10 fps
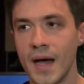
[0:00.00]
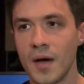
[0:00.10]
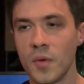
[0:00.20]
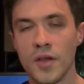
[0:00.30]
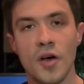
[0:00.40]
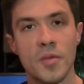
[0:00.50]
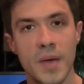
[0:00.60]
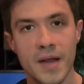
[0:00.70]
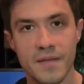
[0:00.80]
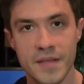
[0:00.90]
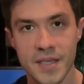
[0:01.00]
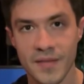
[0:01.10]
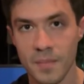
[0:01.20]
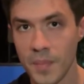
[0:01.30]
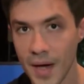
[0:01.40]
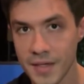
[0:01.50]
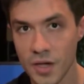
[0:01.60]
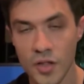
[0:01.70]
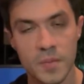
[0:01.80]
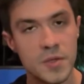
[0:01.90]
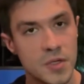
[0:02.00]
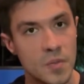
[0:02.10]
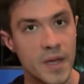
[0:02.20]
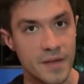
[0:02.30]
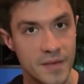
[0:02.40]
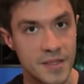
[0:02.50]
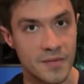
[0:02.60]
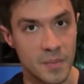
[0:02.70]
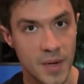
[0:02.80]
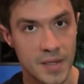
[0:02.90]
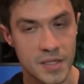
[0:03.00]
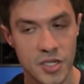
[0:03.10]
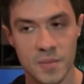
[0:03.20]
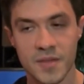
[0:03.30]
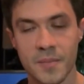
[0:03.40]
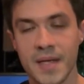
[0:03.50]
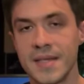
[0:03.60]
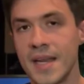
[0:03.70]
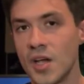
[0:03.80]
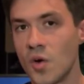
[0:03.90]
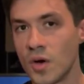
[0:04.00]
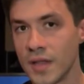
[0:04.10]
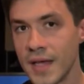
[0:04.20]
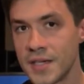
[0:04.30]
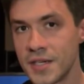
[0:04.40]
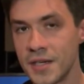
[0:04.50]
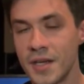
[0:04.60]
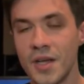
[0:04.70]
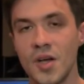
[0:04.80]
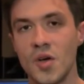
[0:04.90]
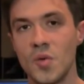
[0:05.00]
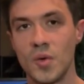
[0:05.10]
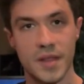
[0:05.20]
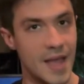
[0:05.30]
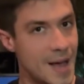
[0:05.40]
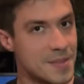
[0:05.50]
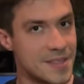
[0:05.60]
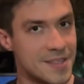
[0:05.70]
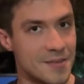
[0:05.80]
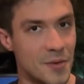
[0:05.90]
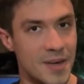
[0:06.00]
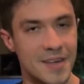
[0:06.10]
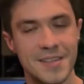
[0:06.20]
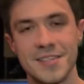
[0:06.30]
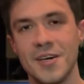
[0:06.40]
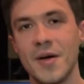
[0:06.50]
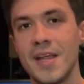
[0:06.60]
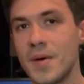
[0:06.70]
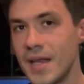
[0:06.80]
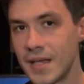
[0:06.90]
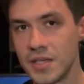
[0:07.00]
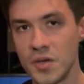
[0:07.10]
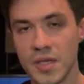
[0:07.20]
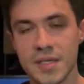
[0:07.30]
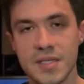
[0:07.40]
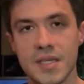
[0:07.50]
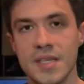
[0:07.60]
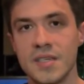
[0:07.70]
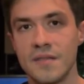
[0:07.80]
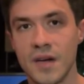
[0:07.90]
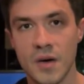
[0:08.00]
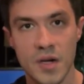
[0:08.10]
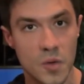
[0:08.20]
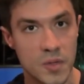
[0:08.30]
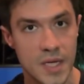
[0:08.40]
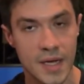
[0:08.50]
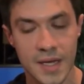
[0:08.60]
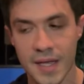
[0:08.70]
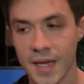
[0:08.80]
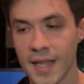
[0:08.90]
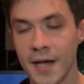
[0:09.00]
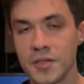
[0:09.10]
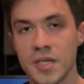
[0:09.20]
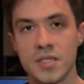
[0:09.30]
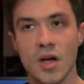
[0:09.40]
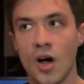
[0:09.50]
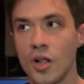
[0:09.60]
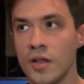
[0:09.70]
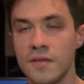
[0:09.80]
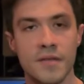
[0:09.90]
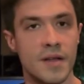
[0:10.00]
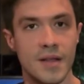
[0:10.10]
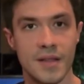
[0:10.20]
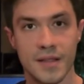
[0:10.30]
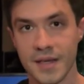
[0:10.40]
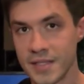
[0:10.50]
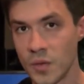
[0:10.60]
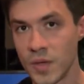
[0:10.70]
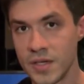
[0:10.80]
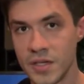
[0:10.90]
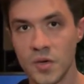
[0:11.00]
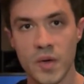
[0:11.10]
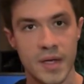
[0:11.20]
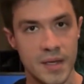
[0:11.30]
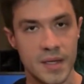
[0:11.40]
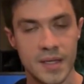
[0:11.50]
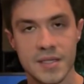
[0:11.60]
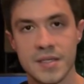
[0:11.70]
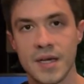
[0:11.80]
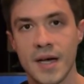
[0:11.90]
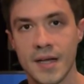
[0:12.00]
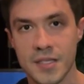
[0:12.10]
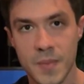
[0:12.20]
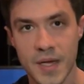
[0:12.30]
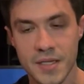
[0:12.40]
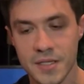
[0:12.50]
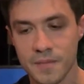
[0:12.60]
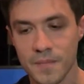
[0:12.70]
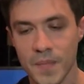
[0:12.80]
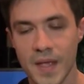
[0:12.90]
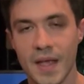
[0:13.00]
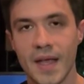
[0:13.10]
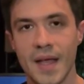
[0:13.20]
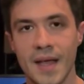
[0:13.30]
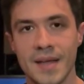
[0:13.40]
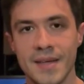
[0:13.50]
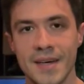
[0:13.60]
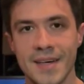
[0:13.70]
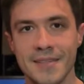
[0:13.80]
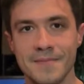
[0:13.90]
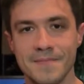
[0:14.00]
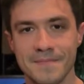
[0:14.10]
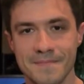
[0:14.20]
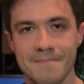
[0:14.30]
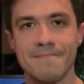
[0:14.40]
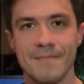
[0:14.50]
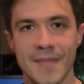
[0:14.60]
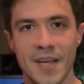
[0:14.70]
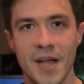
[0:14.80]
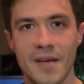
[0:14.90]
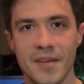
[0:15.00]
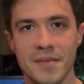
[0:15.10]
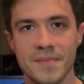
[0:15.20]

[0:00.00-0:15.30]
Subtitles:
with all the benefits of a bus, all the musical benefits of a bus in terms of maintaining correlation with the absence of one. So anybody can do this. It's a very cool technique. It allows us all of the things that we do in this space. And there you have it.